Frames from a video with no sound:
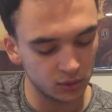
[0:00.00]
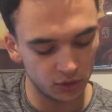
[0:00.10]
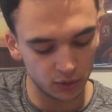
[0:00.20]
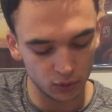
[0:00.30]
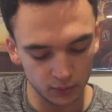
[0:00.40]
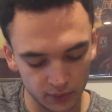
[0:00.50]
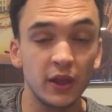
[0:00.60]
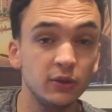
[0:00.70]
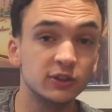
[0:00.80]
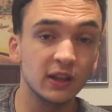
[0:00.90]
2.
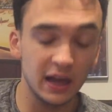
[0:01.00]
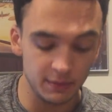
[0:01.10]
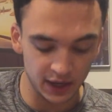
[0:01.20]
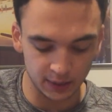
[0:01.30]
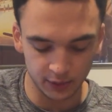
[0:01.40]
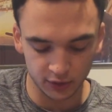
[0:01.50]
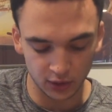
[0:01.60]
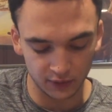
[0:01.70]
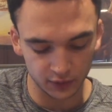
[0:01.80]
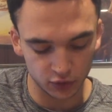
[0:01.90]
Then you slide back up to the
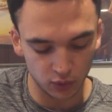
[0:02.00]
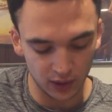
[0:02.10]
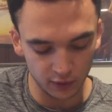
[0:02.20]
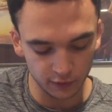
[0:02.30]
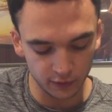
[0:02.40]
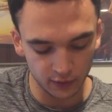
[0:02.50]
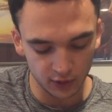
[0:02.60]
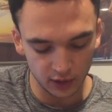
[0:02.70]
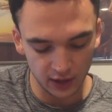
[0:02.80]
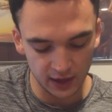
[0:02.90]
12, go 12,
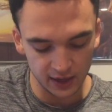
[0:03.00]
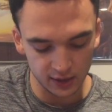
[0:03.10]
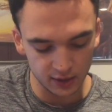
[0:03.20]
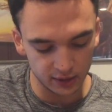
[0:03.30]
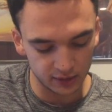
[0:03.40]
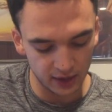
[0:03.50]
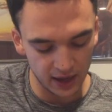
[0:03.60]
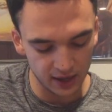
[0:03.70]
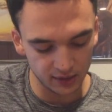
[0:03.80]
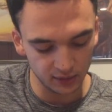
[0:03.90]
8,
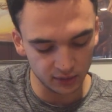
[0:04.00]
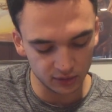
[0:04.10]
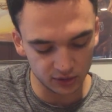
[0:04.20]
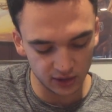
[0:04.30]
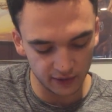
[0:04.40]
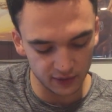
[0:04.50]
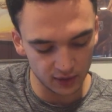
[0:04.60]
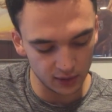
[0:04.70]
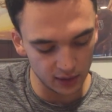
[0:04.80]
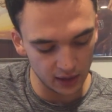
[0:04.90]
10, 7,
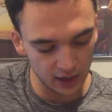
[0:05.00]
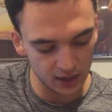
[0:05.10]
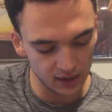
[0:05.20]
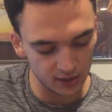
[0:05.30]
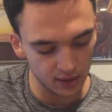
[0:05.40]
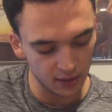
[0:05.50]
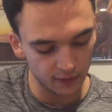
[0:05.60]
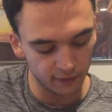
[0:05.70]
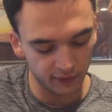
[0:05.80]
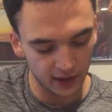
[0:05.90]
8,
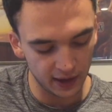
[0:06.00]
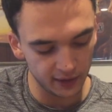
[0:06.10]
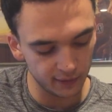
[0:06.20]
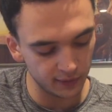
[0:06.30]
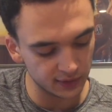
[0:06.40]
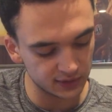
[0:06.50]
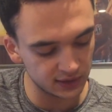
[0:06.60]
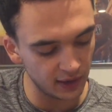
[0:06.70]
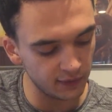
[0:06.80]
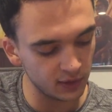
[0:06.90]
5,
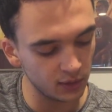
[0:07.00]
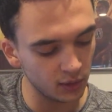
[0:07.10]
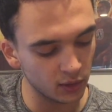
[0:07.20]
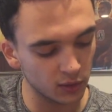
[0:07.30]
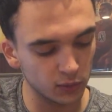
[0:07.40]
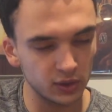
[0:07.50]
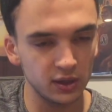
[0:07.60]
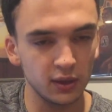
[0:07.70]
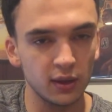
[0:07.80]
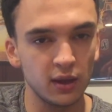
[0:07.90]
7,
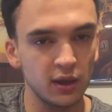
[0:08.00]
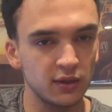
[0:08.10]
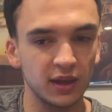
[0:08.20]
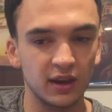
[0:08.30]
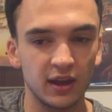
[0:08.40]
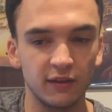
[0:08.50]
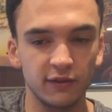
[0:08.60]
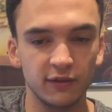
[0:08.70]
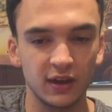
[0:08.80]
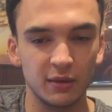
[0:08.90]
3, make an F,
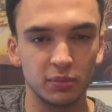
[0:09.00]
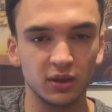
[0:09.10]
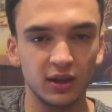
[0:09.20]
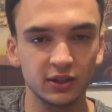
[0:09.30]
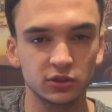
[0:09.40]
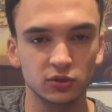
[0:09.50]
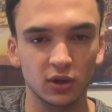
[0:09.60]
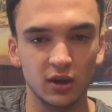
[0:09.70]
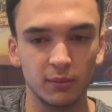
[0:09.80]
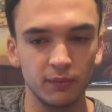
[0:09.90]
and pluck,
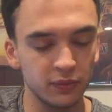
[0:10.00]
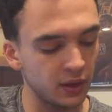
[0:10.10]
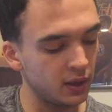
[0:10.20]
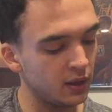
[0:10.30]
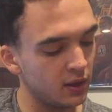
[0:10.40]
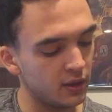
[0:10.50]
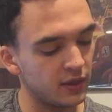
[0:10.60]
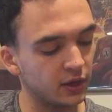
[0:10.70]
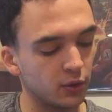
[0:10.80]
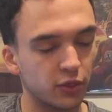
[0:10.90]
strum,
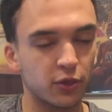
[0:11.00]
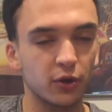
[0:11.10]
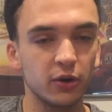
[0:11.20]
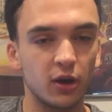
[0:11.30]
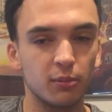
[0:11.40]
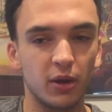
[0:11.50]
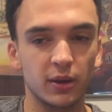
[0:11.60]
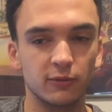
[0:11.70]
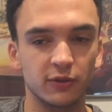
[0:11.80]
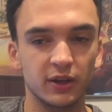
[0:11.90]
then go third on
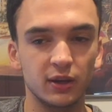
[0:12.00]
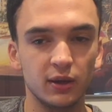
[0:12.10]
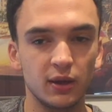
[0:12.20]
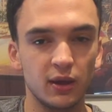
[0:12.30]
bottom fret,